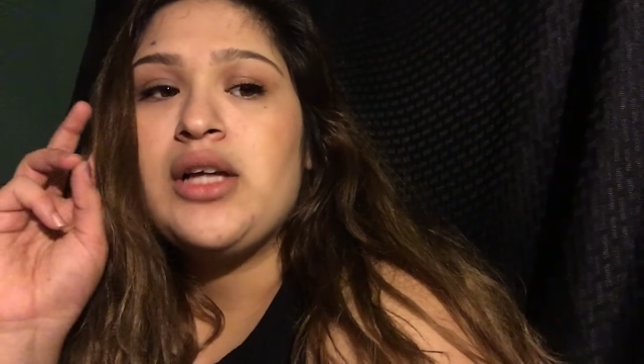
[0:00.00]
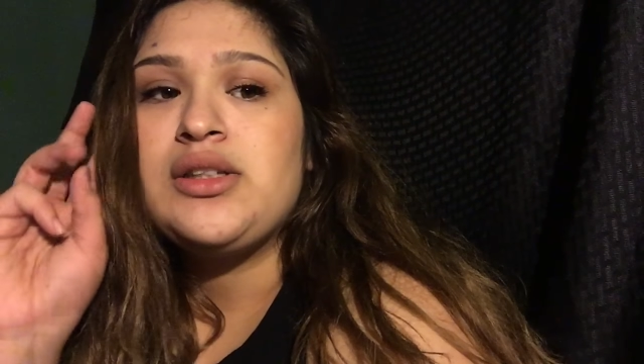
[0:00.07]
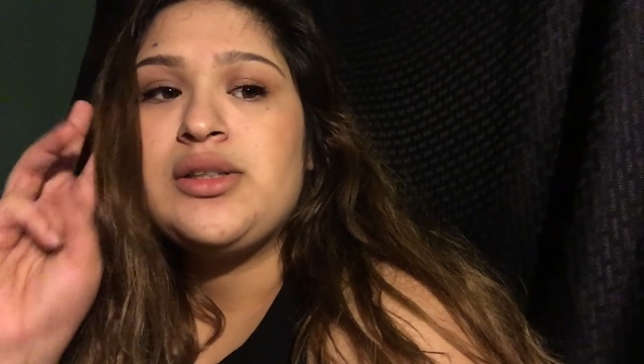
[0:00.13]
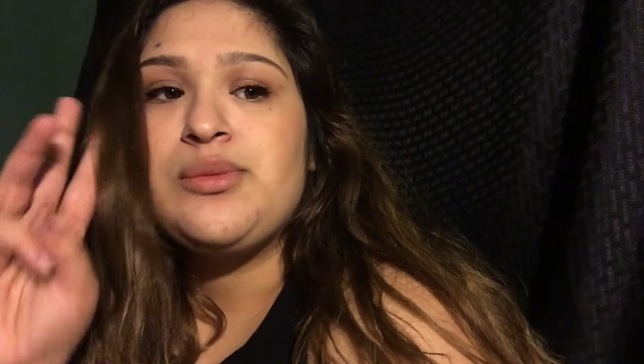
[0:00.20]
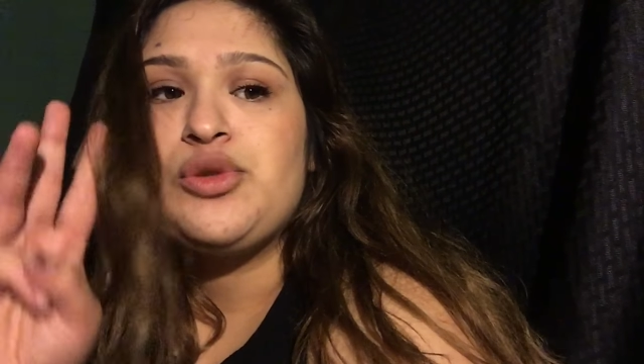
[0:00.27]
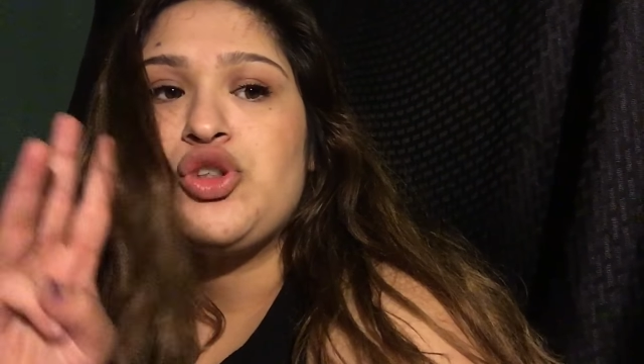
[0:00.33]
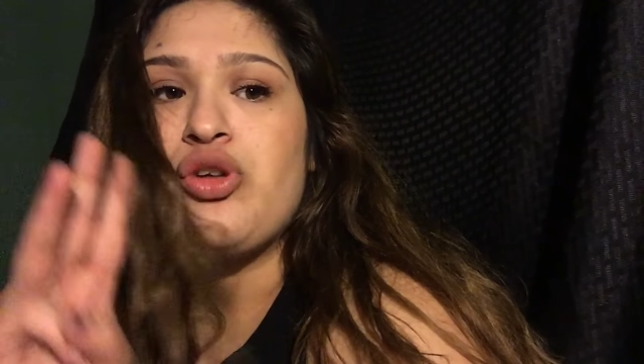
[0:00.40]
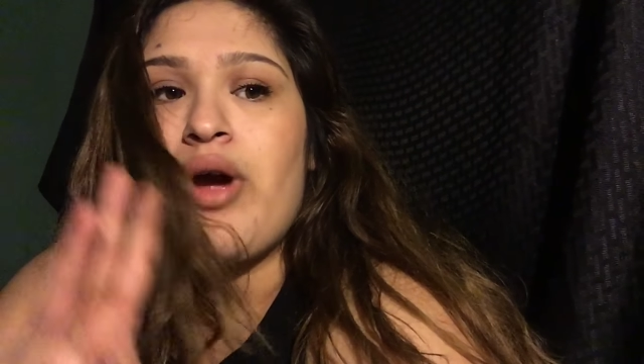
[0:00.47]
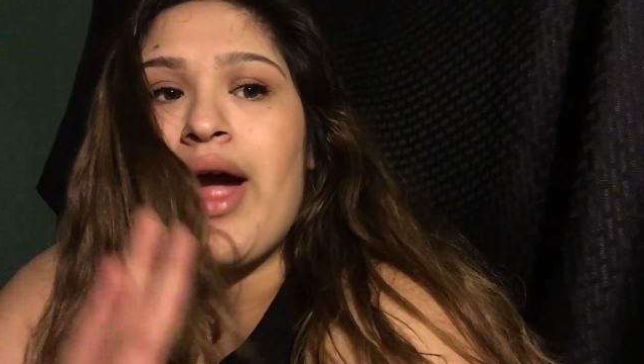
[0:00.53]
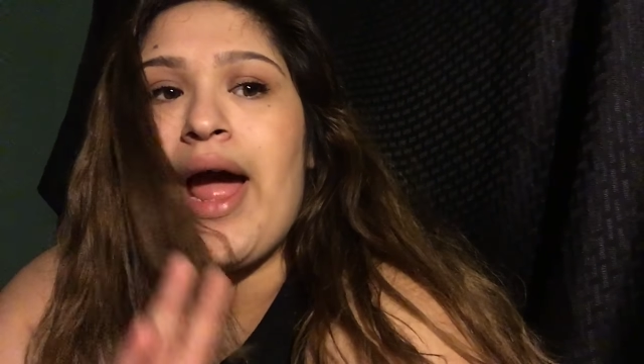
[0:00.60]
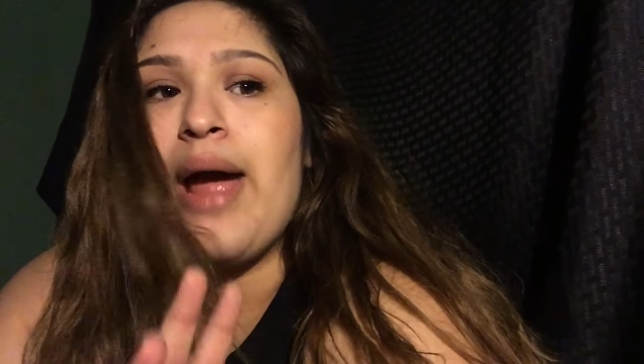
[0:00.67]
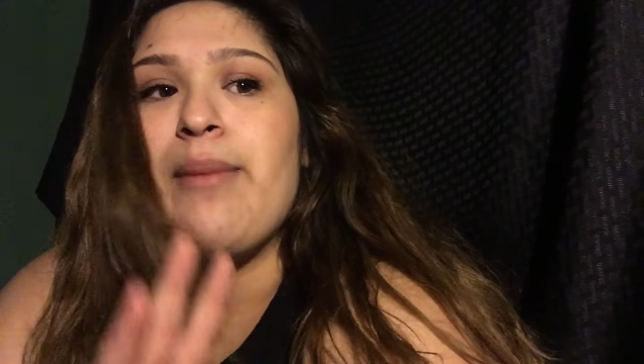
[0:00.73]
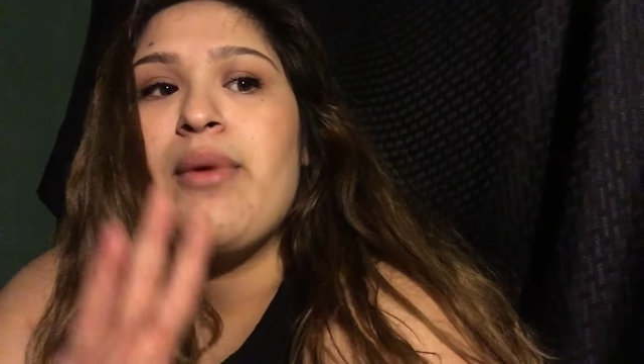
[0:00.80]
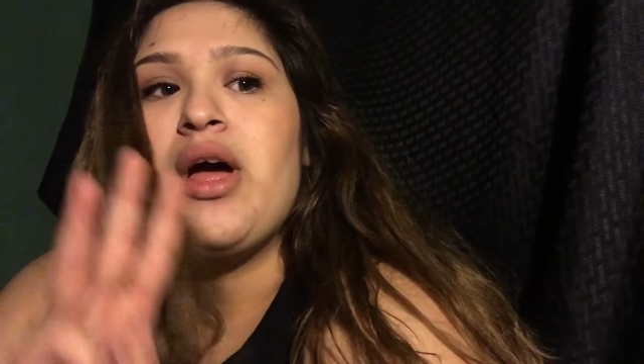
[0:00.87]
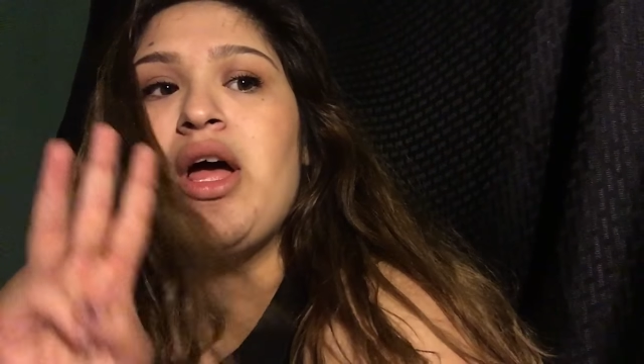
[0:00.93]

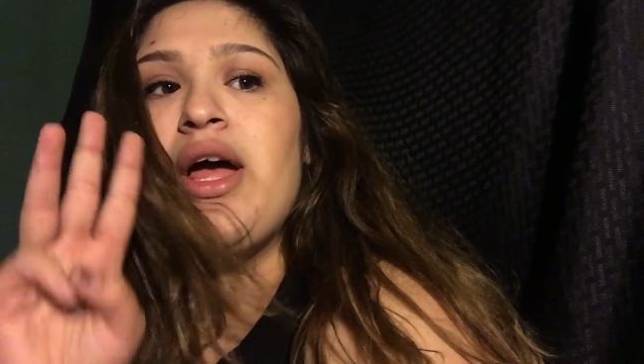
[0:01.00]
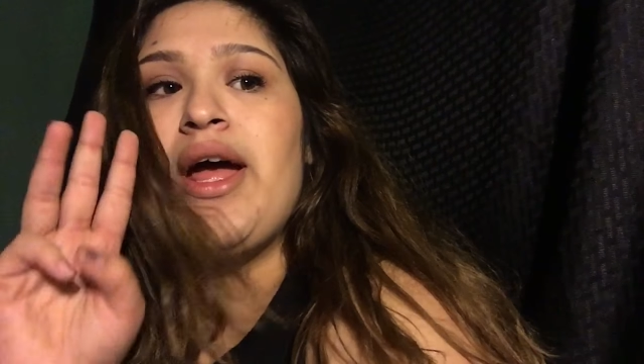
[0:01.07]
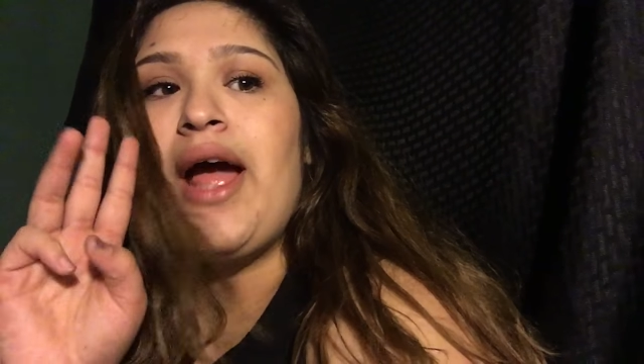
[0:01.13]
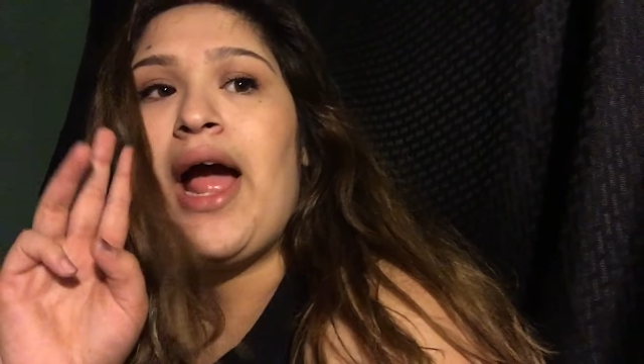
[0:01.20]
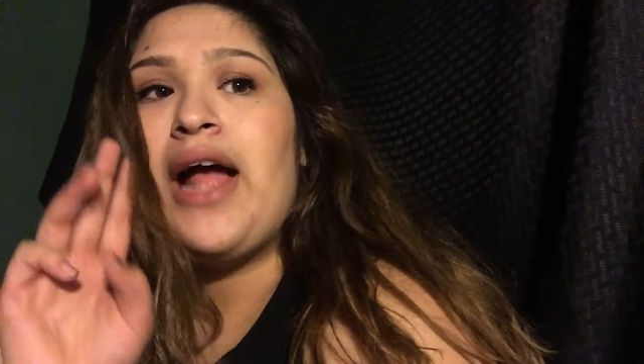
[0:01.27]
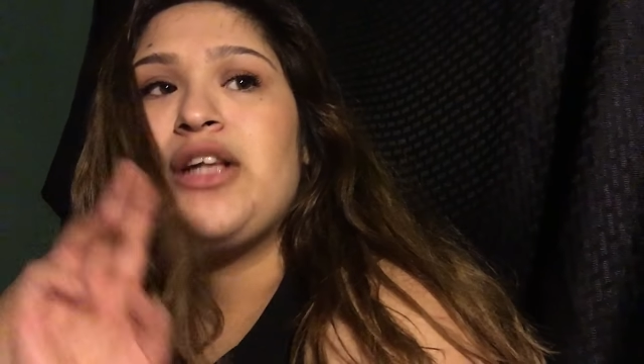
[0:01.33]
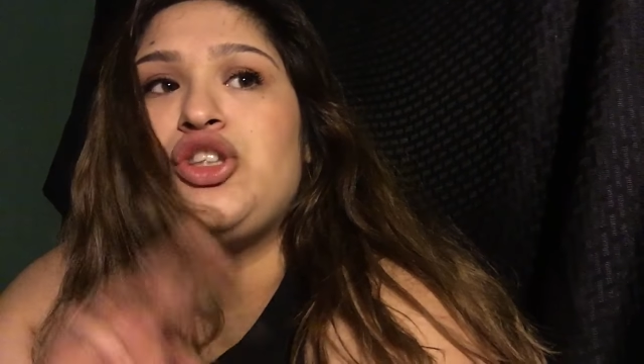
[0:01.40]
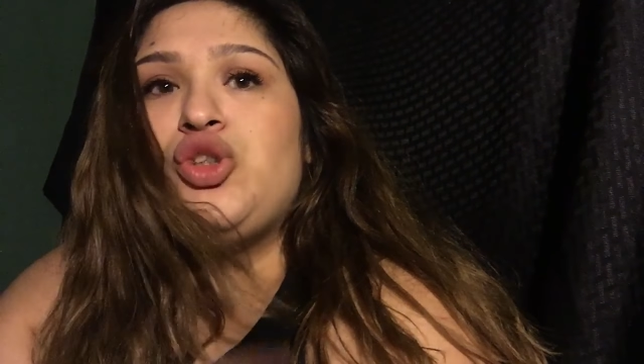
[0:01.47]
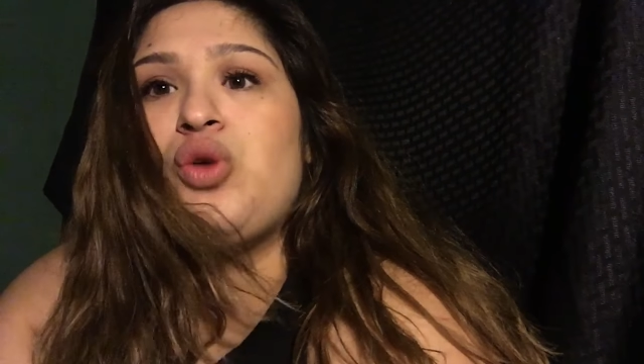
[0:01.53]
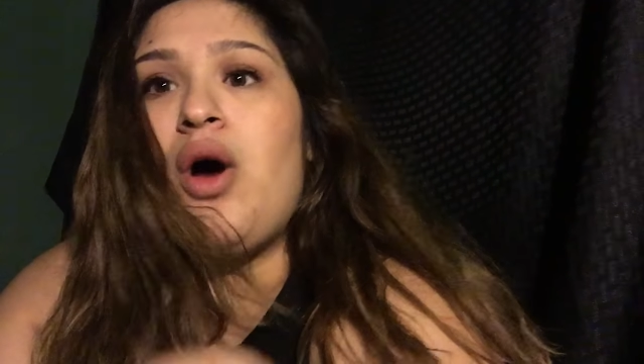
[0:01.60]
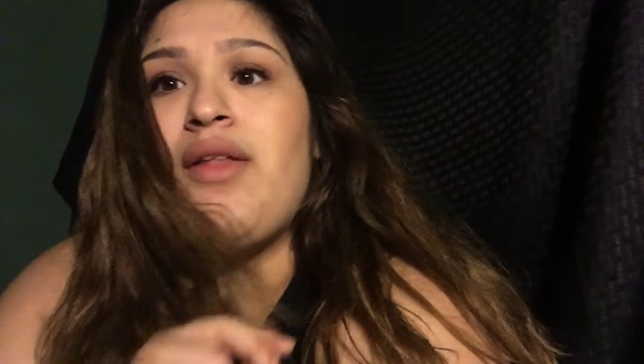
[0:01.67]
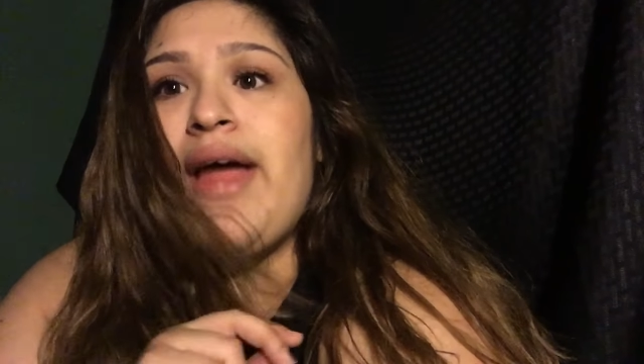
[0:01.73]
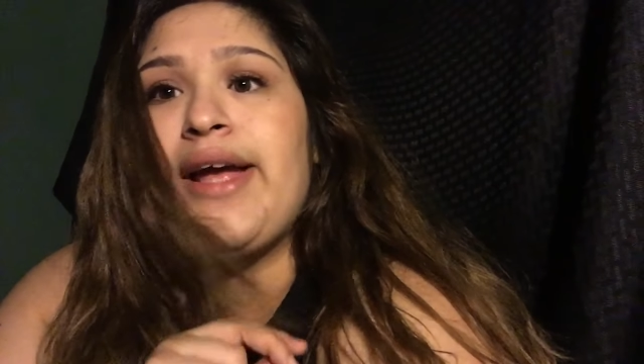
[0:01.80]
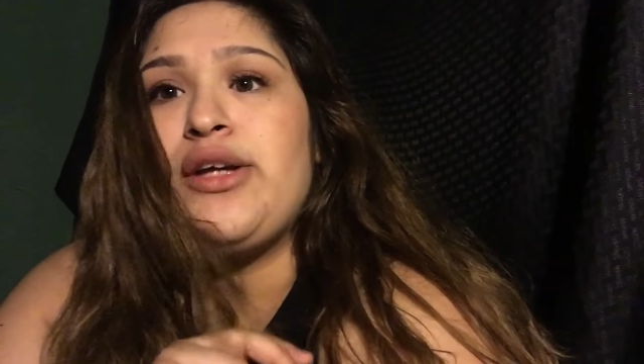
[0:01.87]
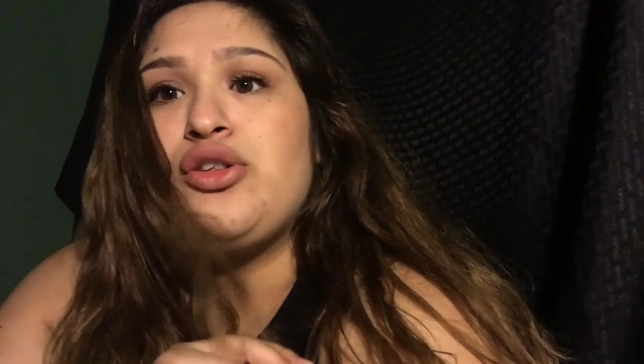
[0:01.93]
subscribe, and do
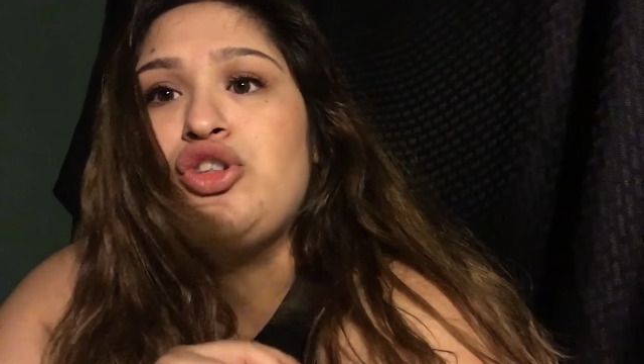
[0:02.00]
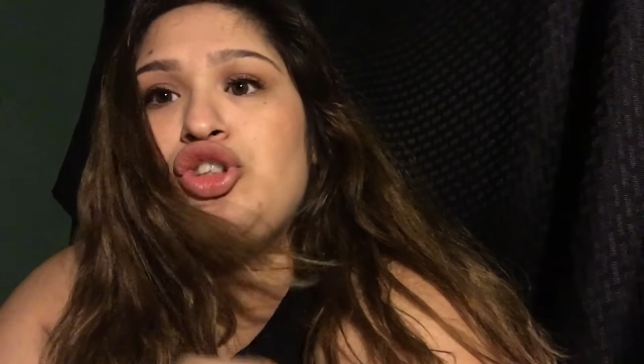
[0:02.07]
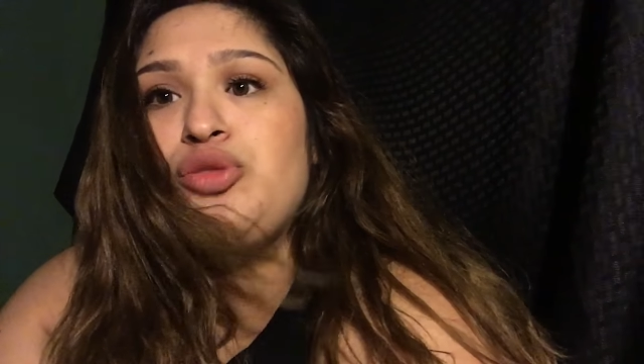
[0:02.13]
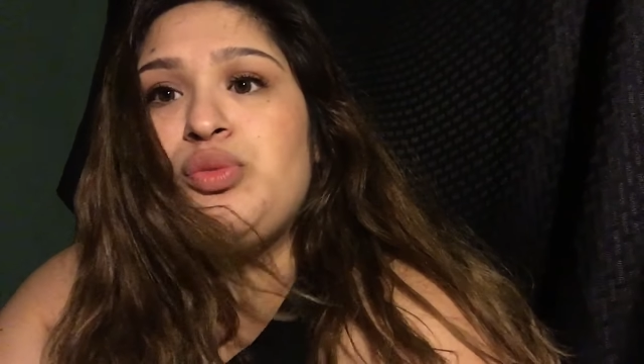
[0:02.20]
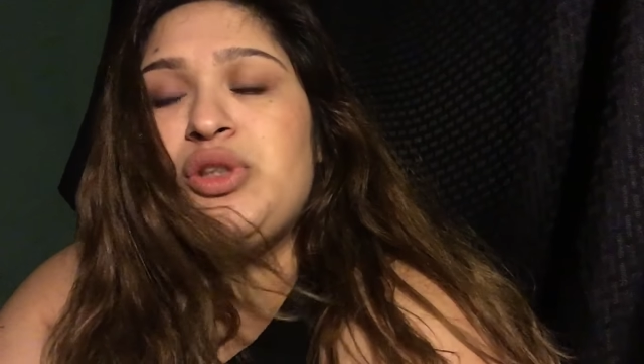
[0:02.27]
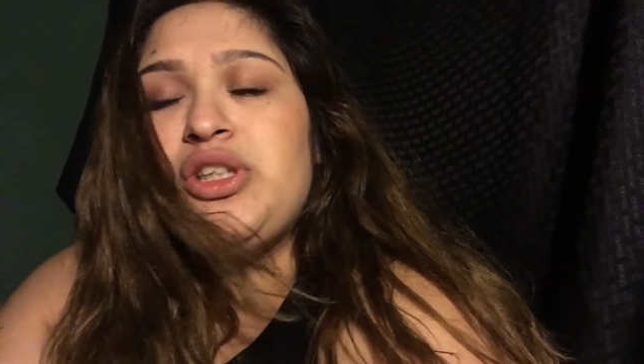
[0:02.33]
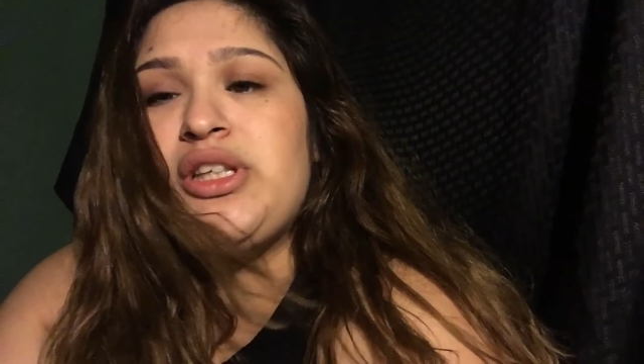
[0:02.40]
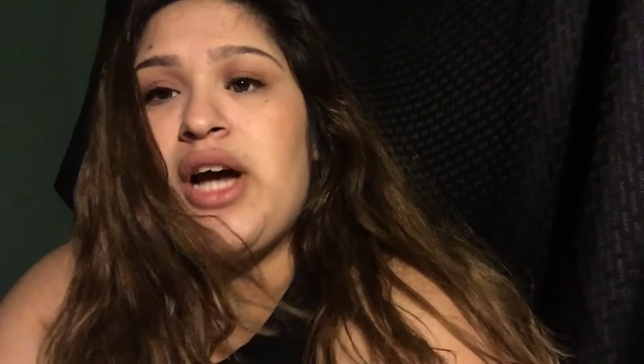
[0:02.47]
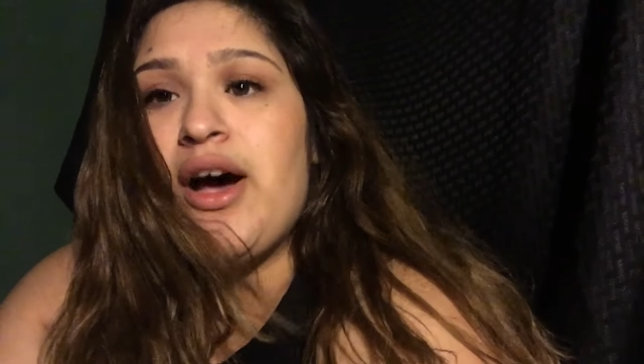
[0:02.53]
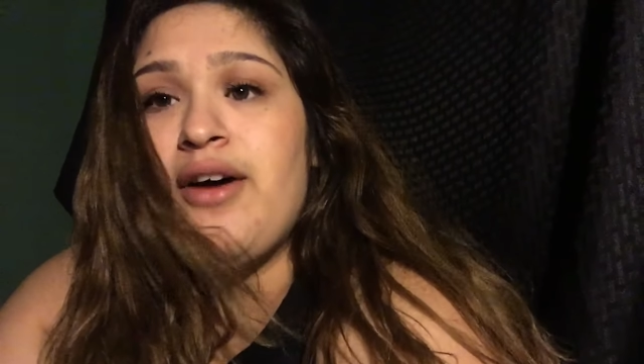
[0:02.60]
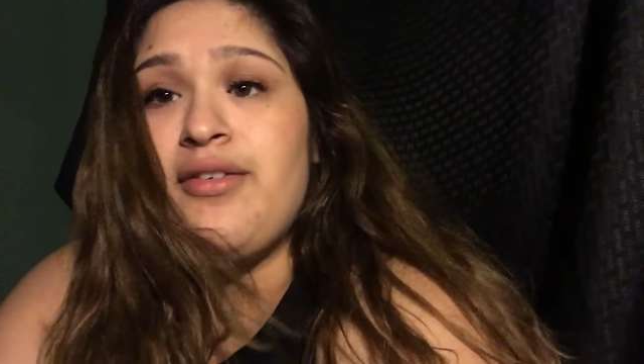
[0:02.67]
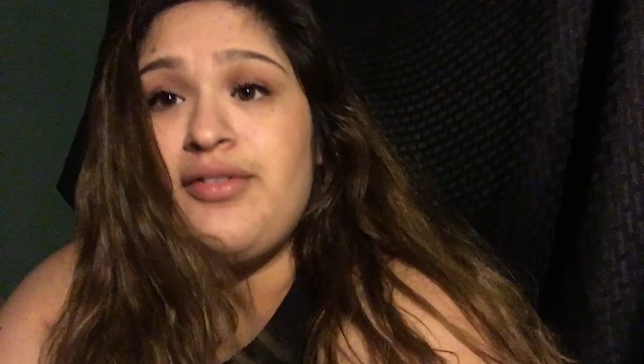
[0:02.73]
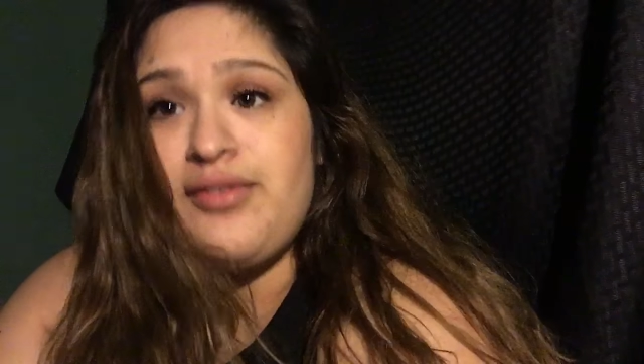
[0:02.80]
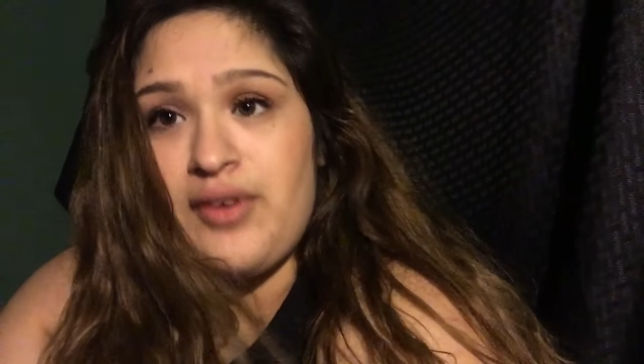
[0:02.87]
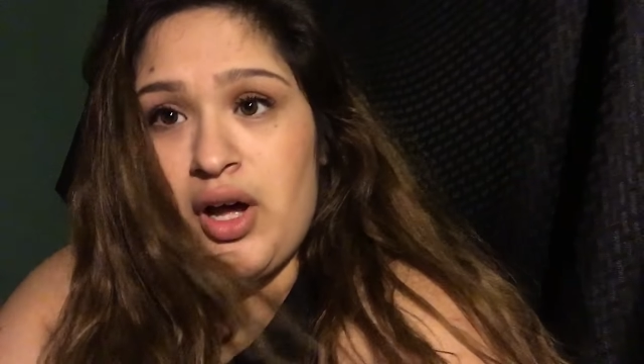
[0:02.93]
all that YouTube
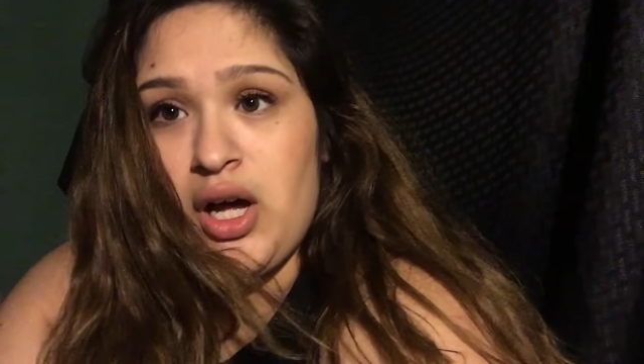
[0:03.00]
stuff.